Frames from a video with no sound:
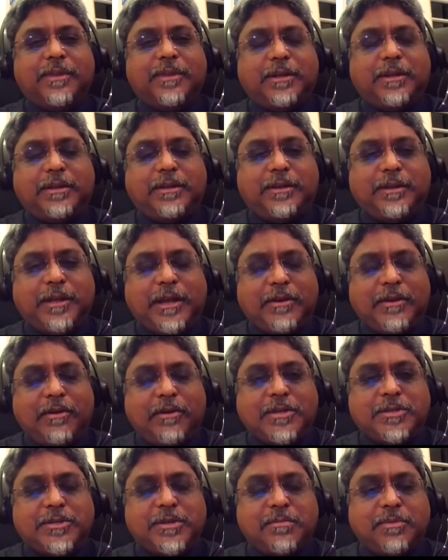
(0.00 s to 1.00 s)
the
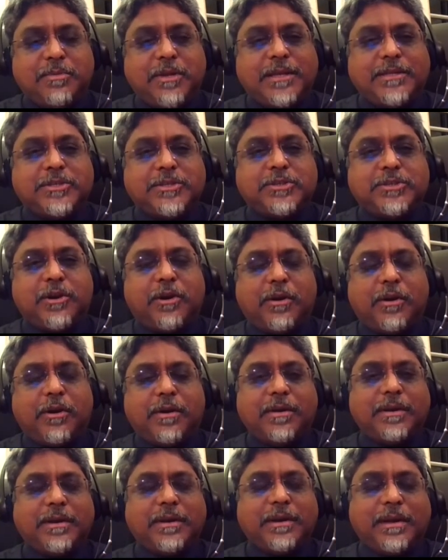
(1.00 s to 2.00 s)
terrorism deaths
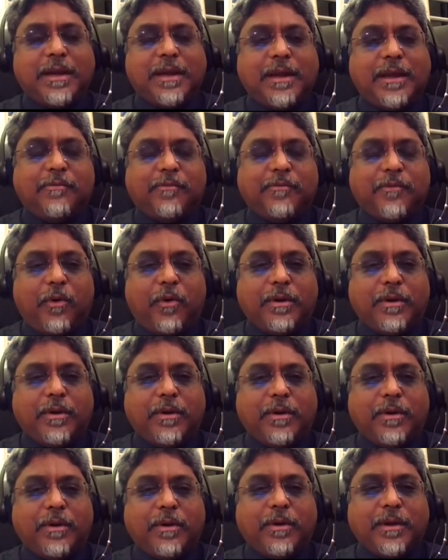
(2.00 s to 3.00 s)
are kind of
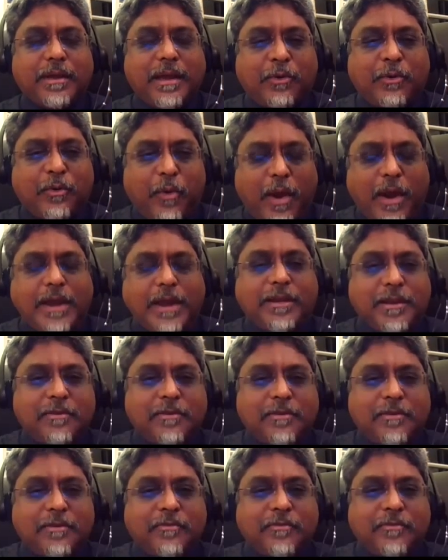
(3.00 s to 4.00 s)

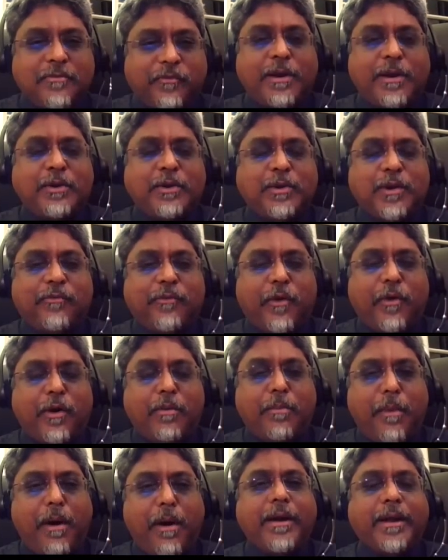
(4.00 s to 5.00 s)
right in front
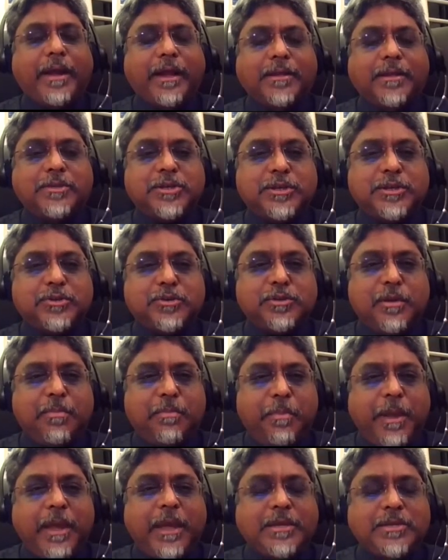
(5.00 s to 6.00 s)
of our minds. It's
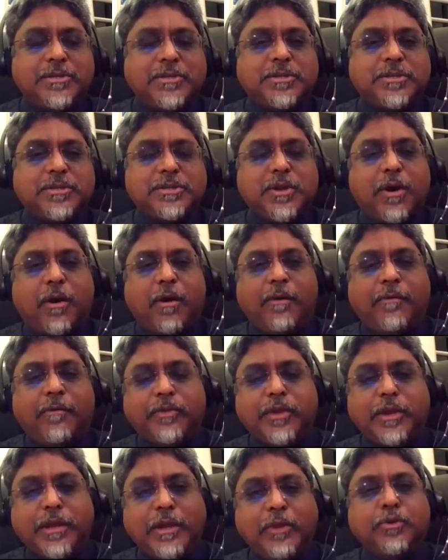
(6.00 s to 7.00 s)
on the pages
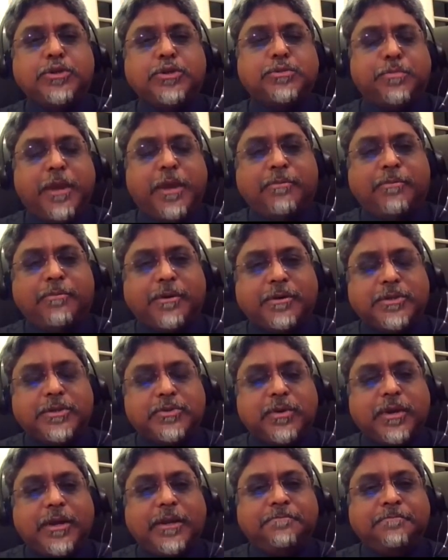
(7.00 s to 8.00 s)
of the
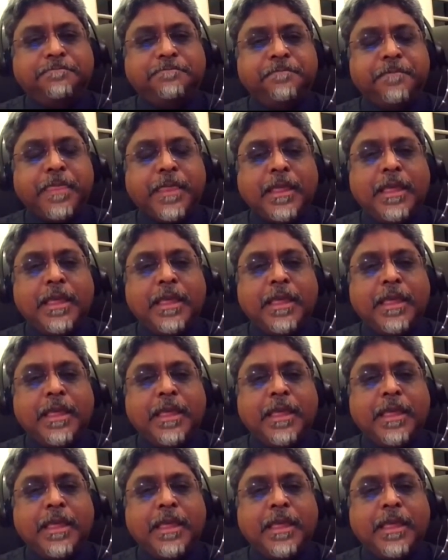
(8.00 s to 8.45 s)
newspapers, right?